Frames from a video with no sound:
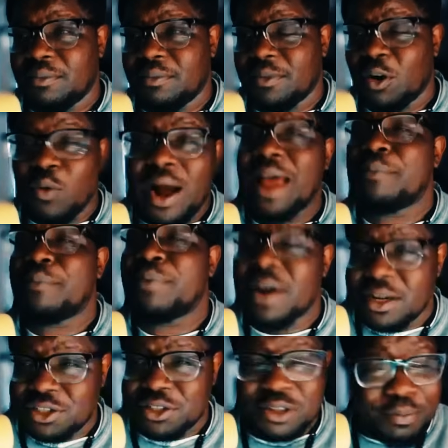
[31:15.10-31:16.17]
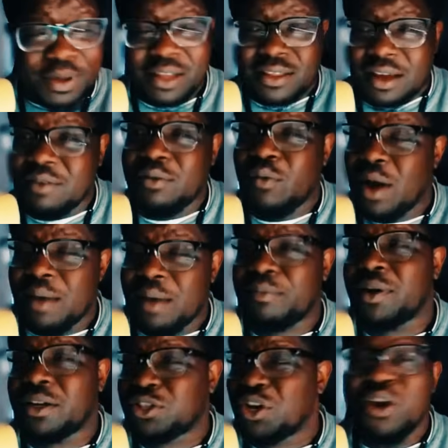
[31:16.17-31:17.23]
Hawaiian punch. The big thing of Hawaiian
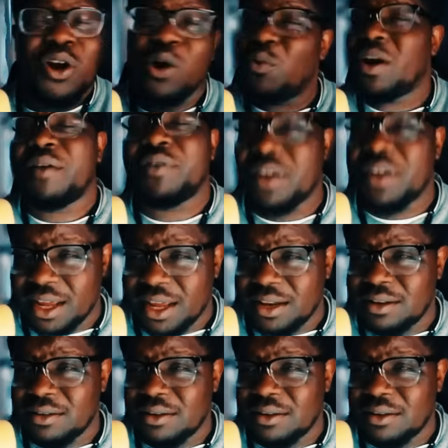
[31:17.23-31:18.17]
punch. Or whatever you get.